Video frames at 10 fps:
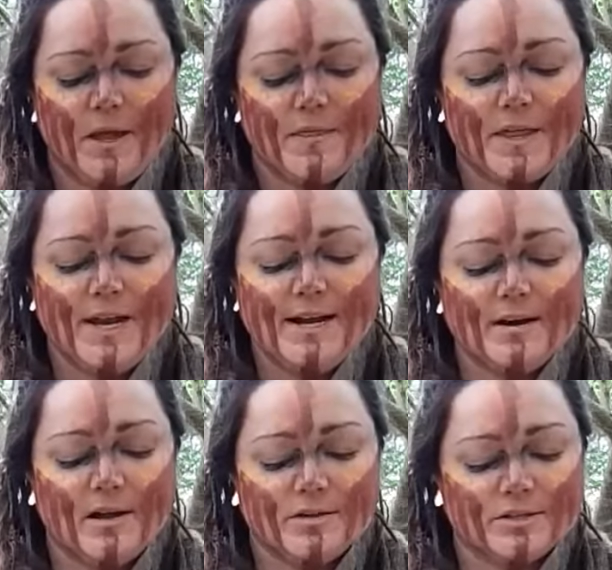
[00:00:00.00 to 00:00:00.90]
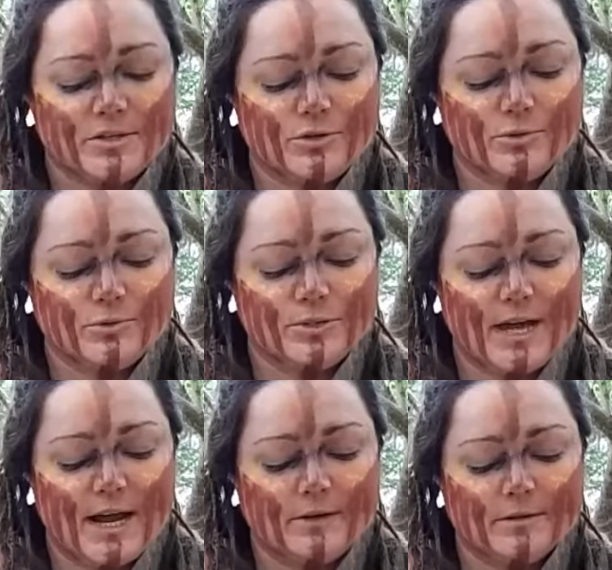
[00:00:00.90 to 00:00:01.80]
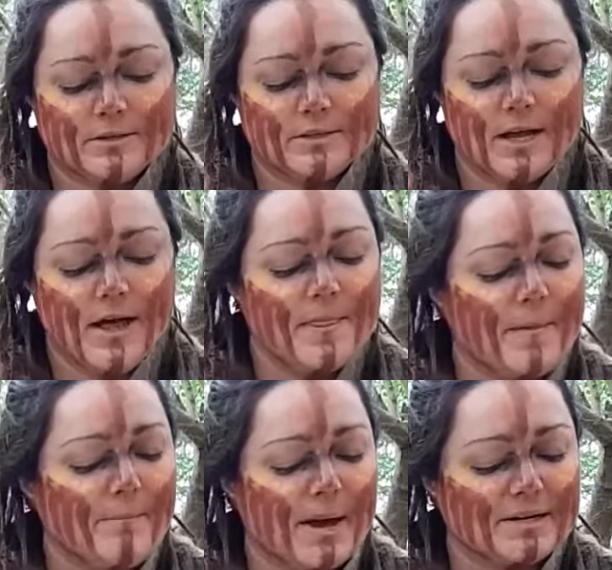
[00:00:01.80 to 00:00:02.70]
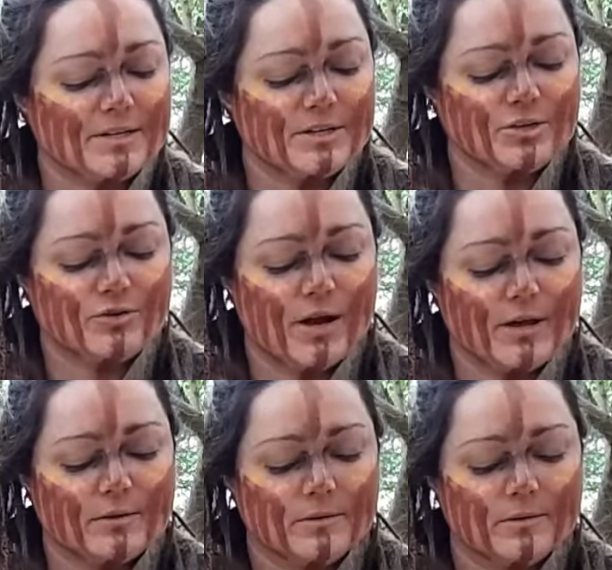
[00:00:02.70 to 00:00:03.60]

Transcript: Then he glanced at Tall Tailless, then back to the trail.